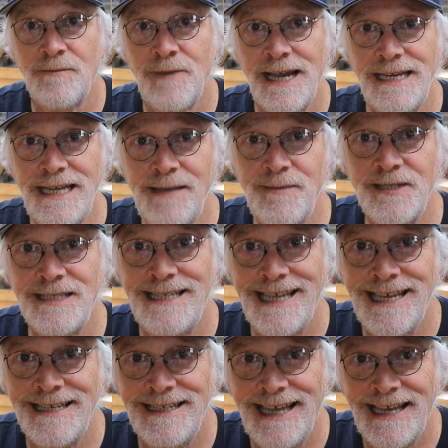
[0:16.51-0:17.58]
My name is
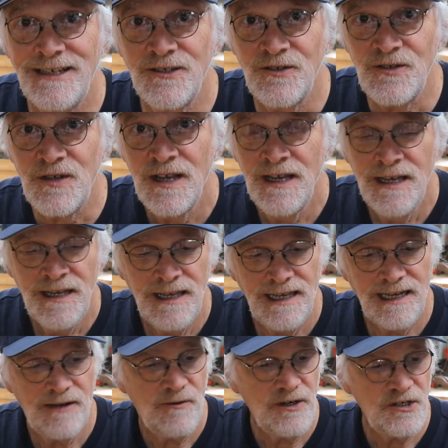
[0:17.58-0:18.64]
Dan Daniels
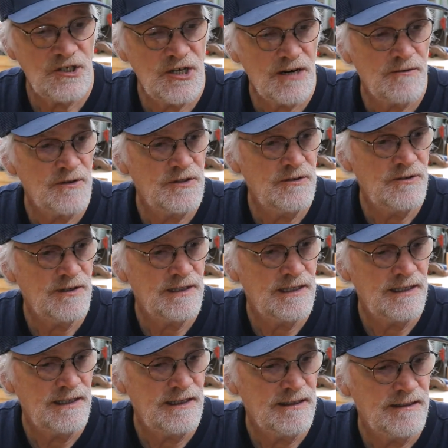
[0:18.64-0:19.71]
and I want to share with you
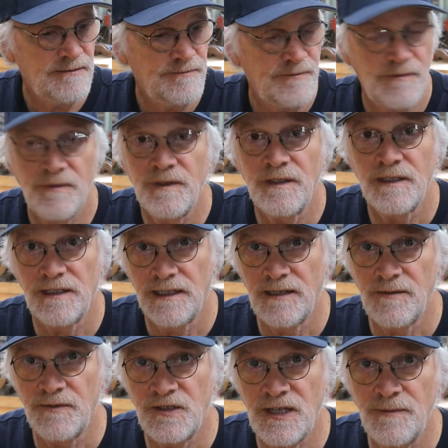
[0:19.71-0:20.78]
a, uh, a
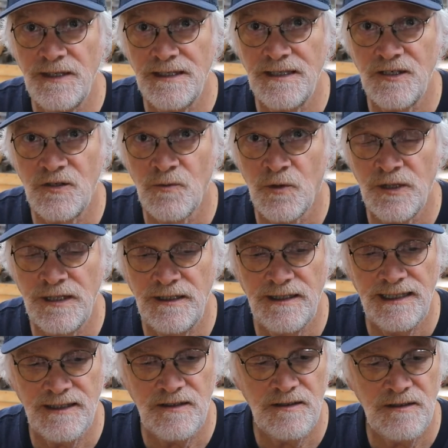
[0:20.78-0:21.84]
little something this morning
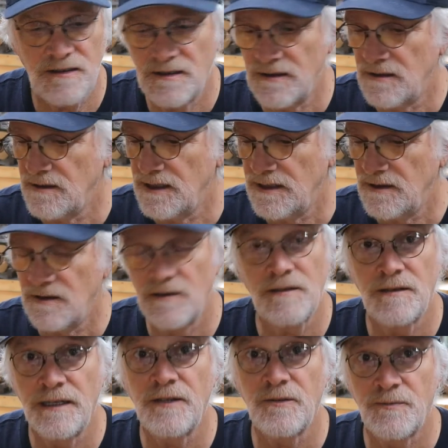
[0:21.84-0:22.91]
that's that
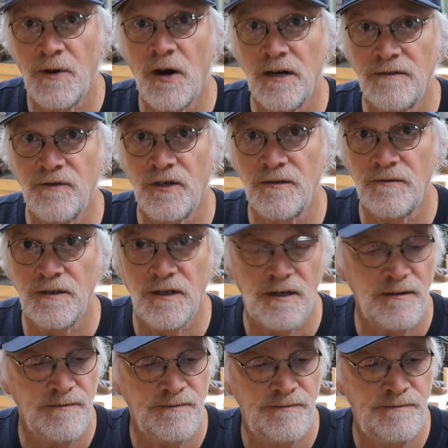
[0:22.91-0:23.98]
another part of our, our,